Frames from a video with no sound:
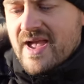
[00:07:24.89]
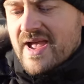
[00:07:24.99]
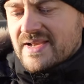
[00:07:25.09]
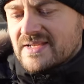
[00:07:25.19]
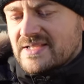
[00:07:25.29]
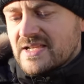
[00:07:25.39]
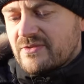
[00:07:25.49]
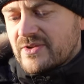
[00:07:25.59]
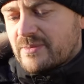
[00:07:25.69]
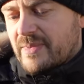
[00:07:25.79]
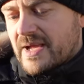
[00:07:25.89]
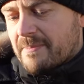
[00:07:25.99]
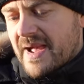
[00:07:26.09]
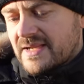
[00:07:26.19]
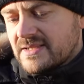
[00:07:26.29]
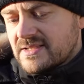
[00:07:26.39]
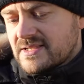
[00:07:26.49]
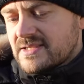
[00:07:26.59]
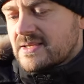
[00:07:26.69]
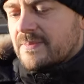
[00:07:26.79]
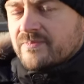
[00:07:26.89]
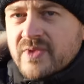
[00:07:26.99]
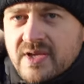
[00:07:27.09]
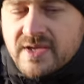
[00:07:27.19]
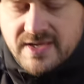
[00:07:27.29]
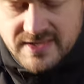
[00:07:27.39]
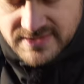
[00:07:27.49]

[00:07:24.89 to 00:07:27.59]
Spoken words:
And instead of it being magnets, it